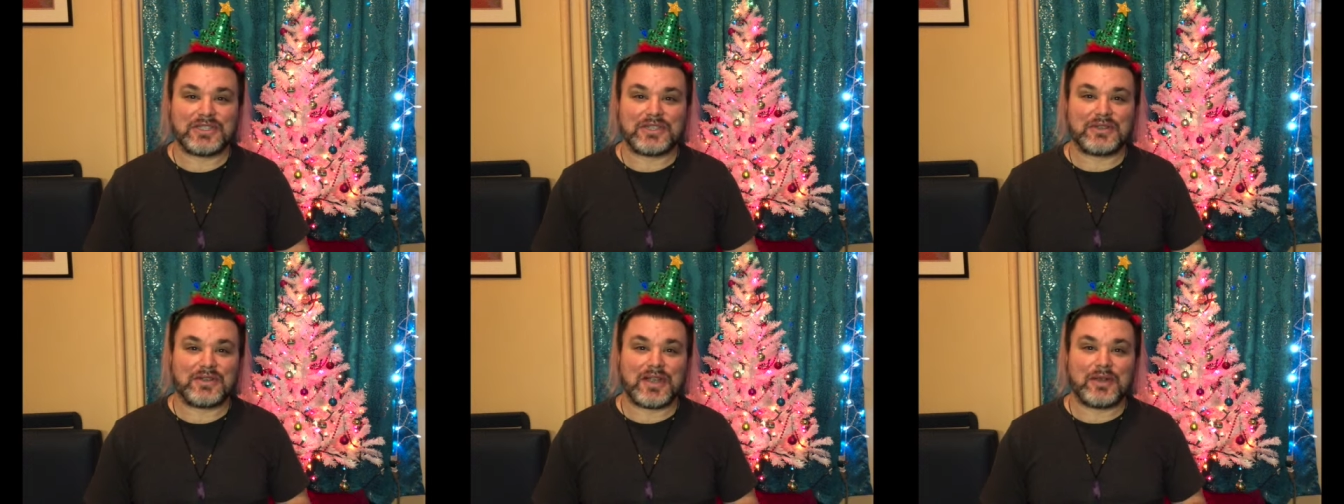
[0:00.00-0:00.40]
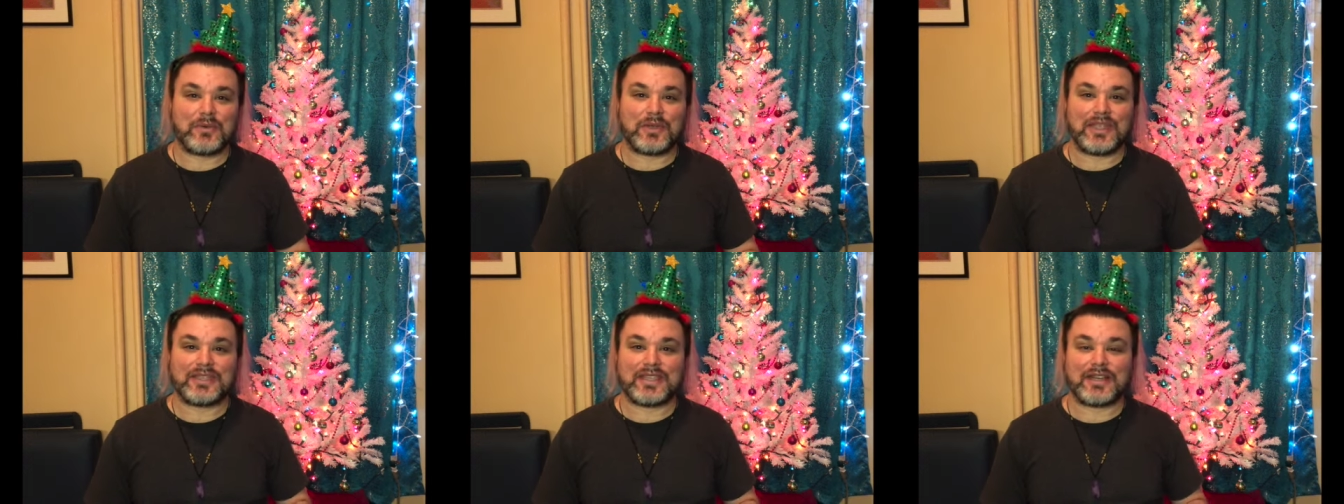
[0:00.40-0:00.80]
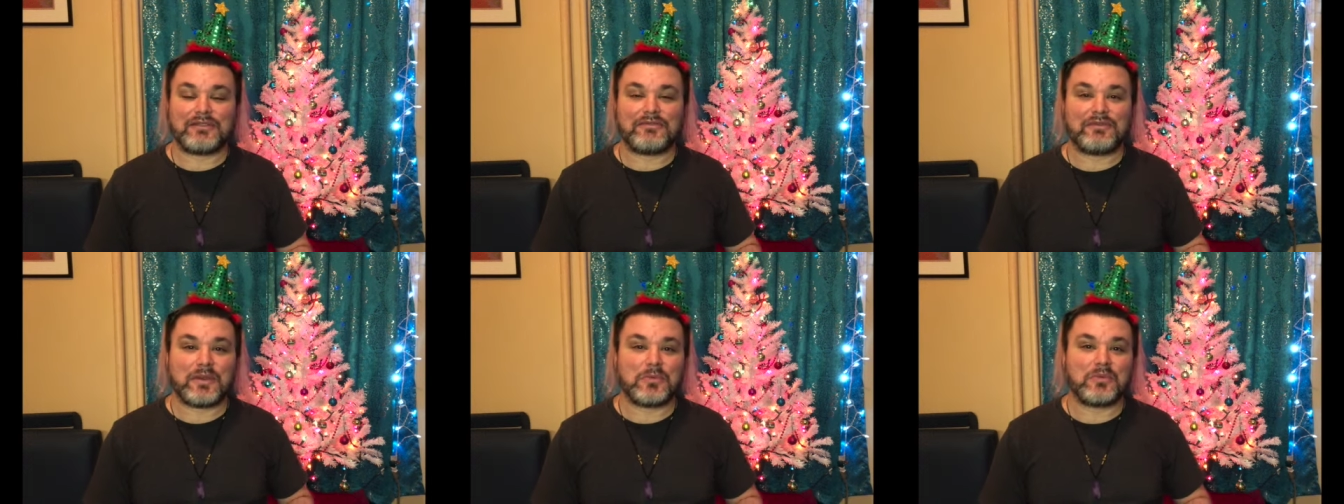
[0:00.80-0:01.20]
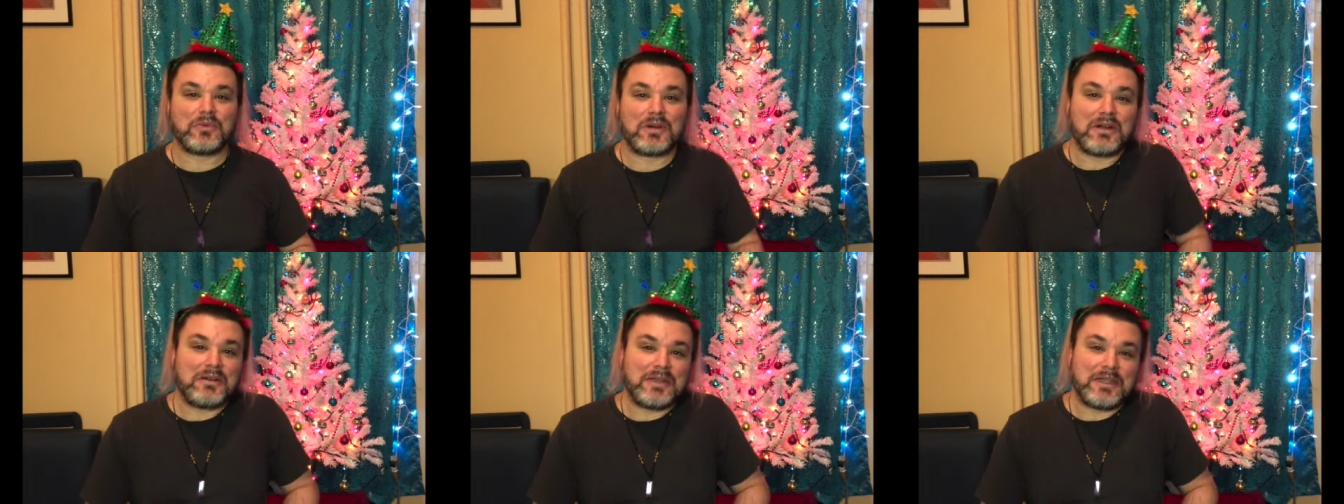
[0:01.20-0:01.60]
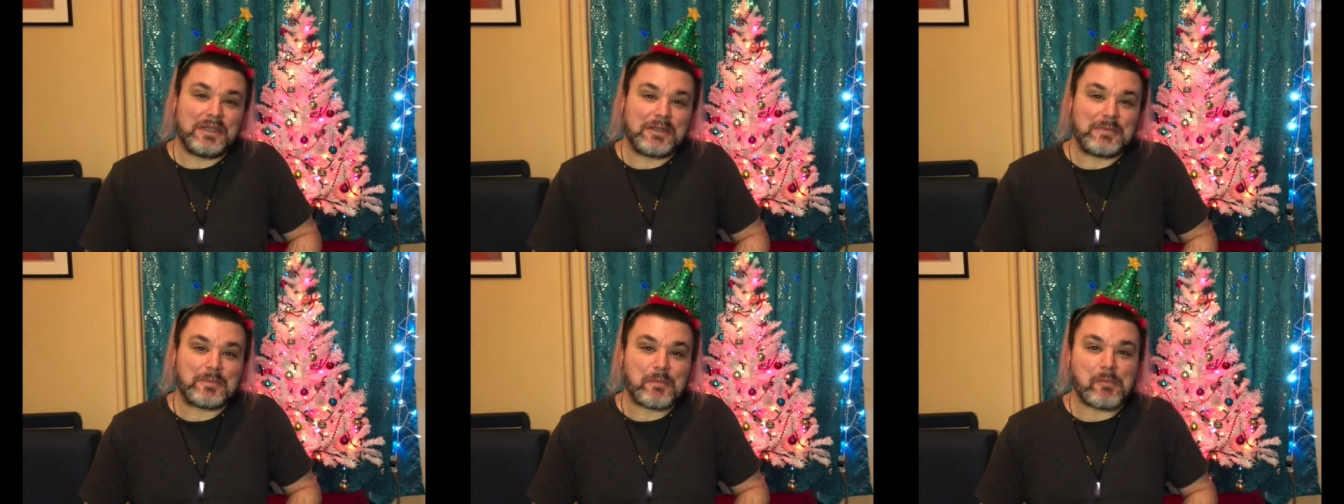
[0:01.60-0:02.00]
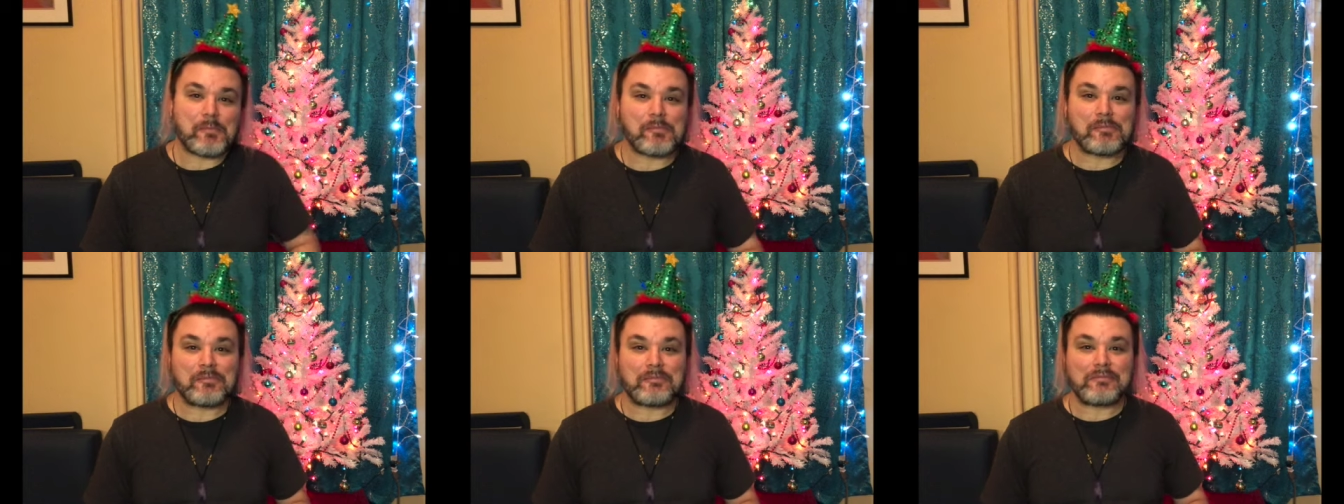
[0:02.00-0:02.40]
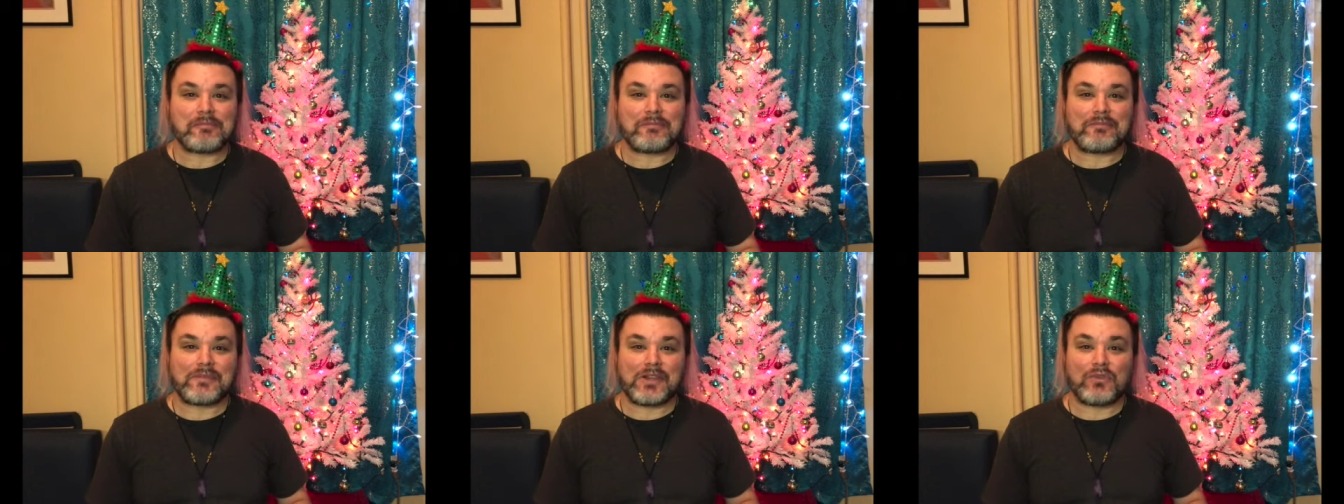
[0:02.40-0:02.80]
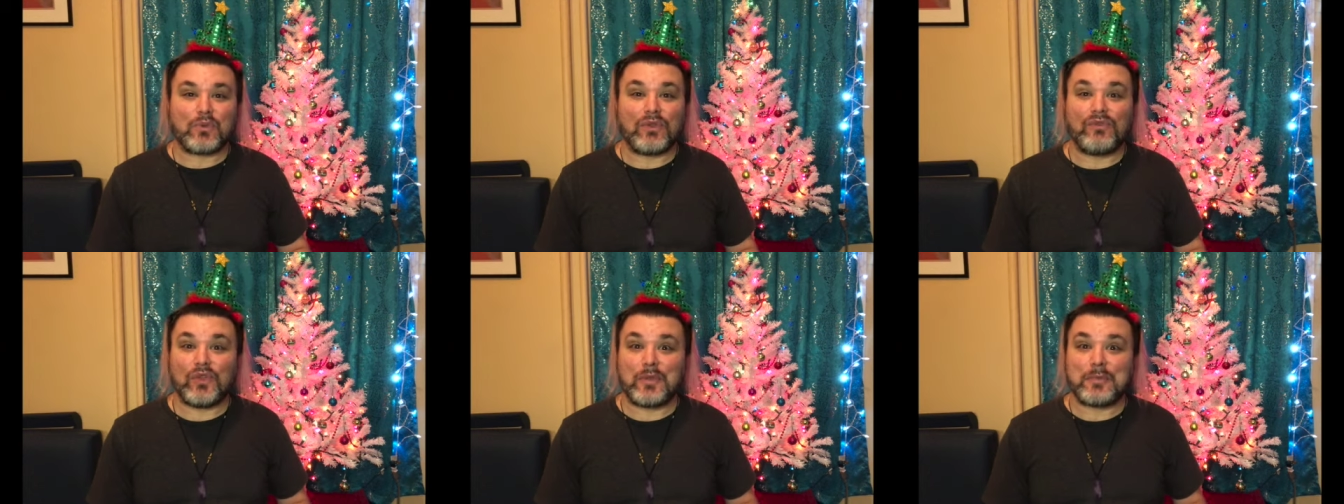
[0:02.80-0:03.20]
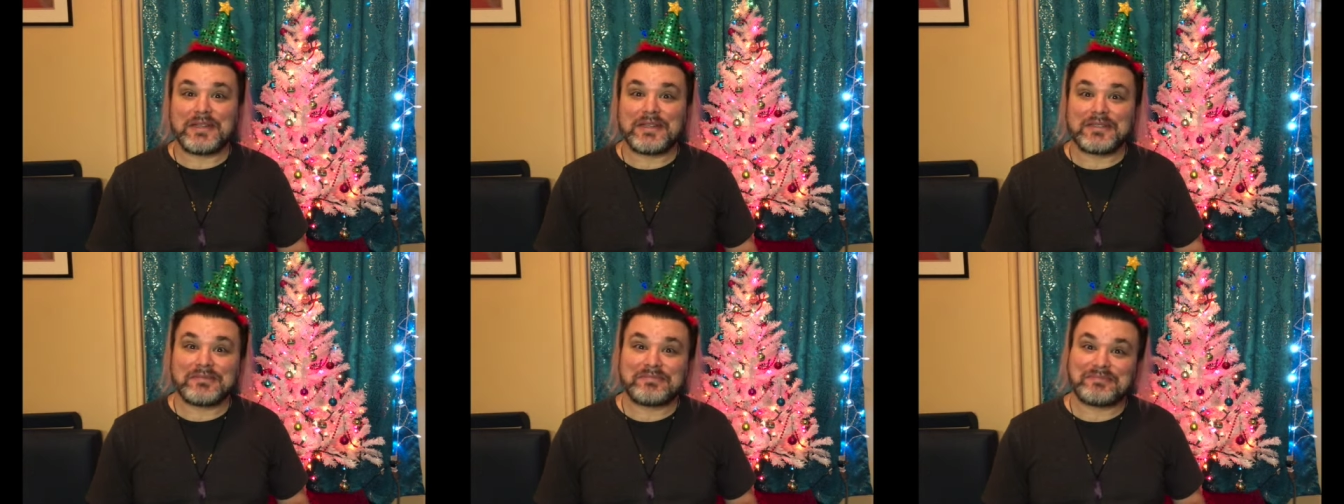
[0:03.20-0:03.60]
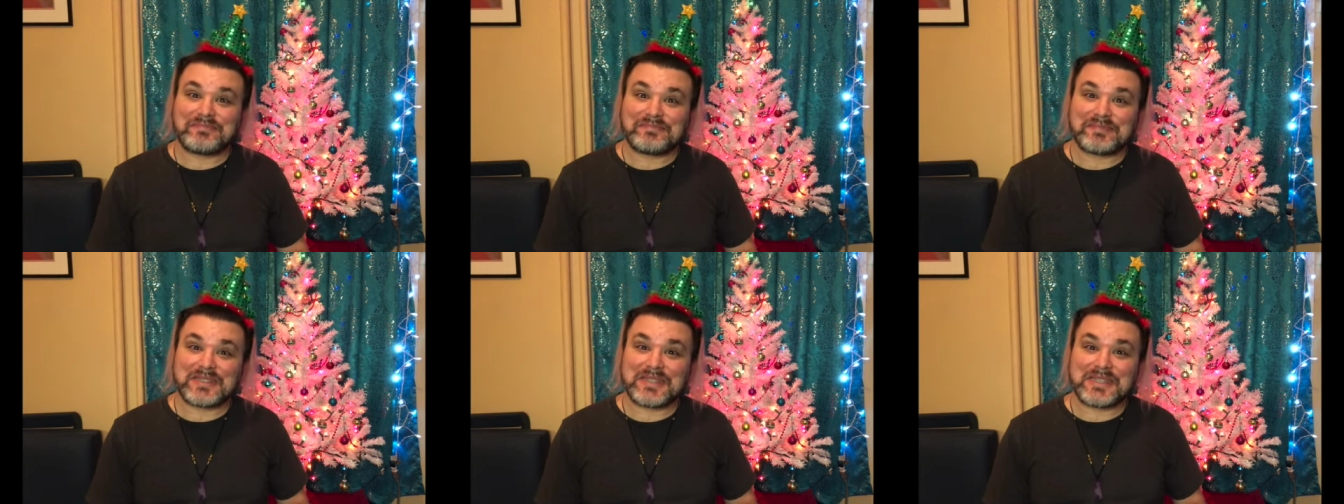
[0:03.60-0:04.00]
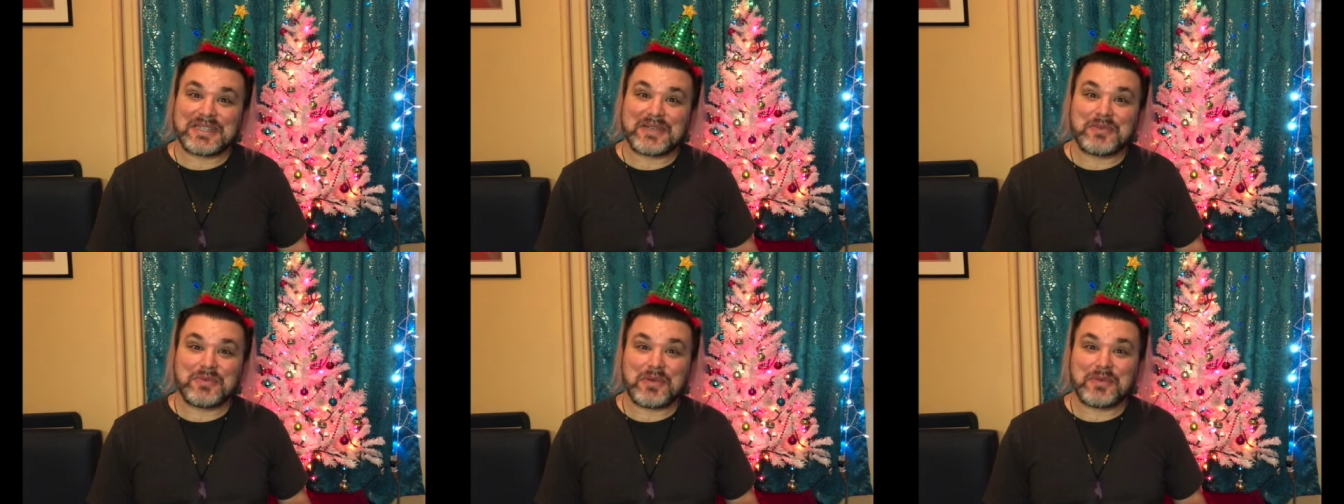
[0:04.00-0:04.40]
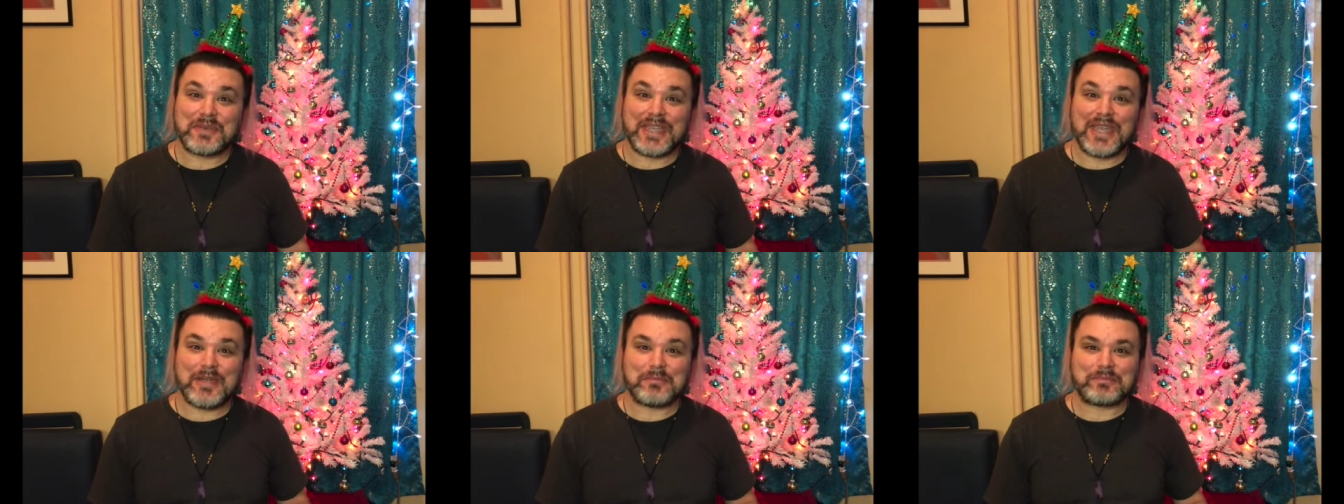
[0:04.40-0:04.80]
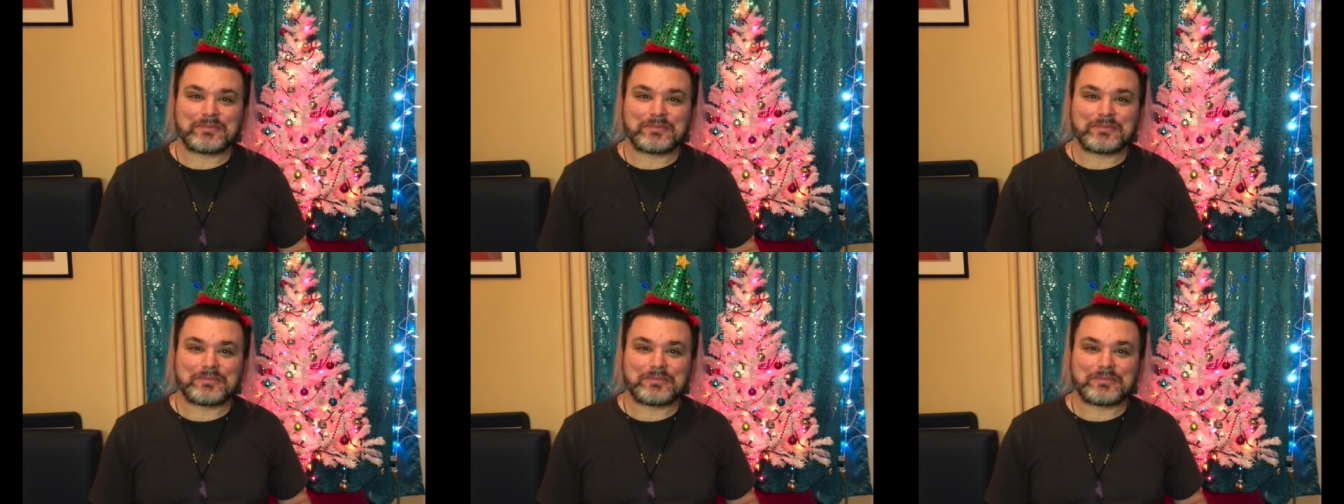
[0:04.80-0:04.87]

So I will get that in February and we'll film it and see what we get.